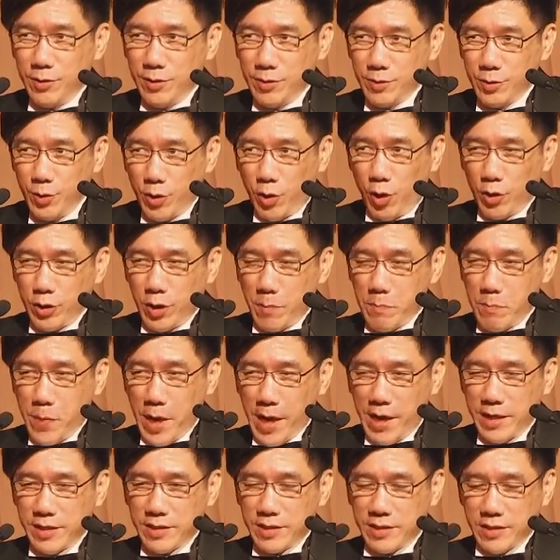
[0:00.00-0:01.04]
So, all the
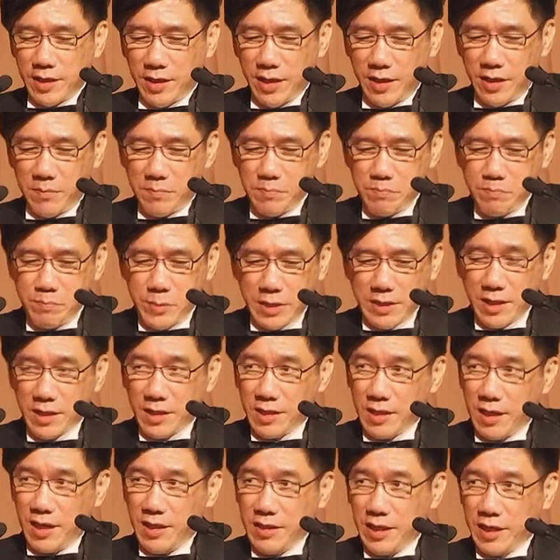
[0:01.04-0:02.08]
best, uh, Mr.
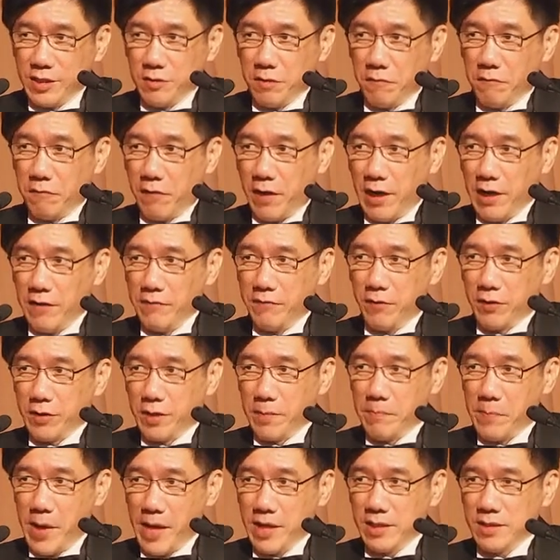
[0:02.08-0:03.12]
Tan, as you vie for
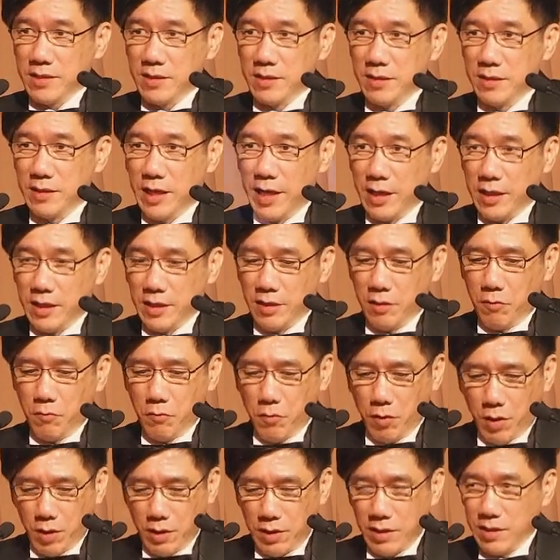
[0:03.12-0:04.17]
the Best Daddy
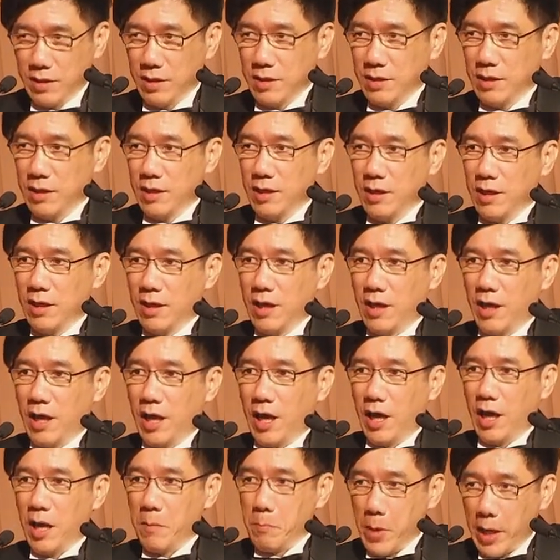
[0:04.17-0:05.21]
Award.
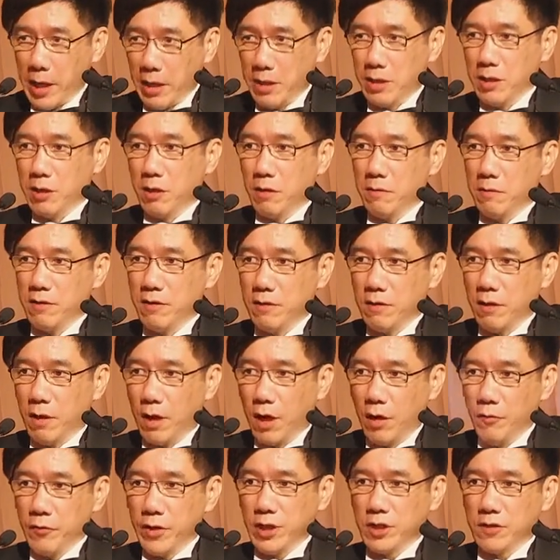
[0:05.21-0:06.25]
And may the
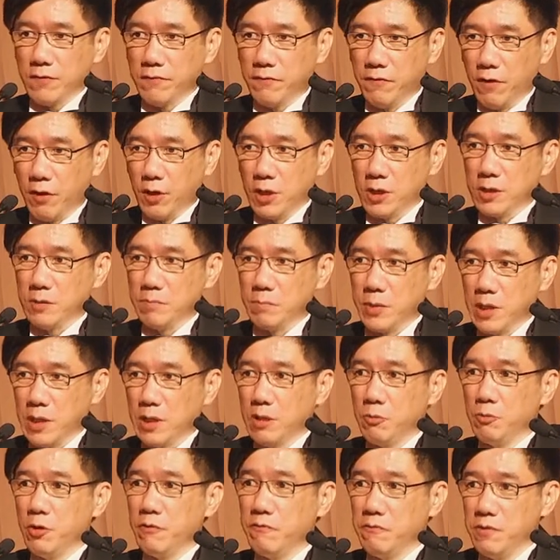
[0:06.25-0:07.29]
orange force
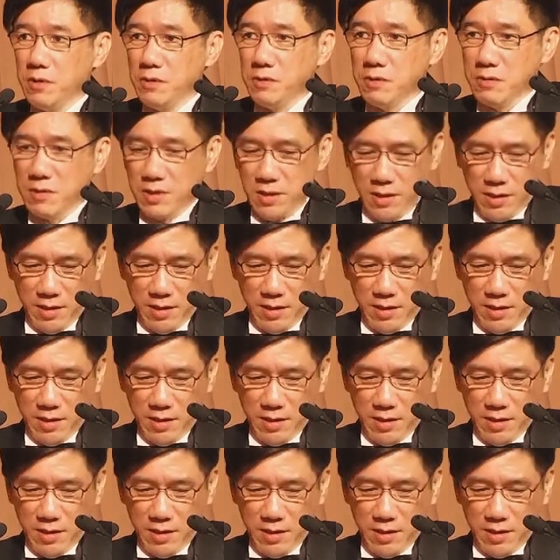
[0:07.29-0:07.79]
be with you.